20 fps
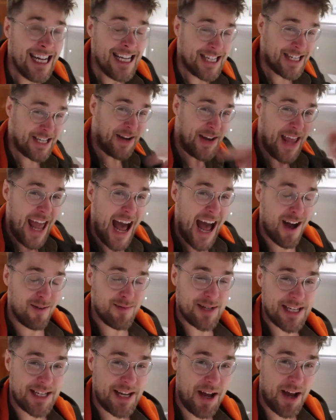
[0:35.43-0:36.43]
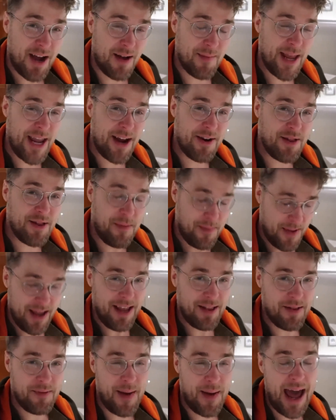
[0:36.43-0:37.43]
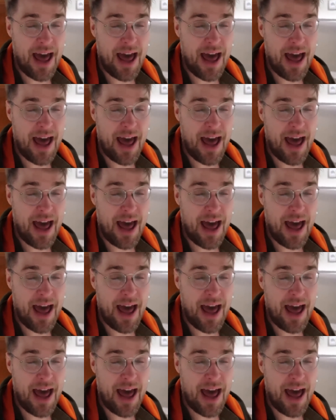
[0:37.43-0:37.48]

So yeah, I'm just, I'm here in the, in the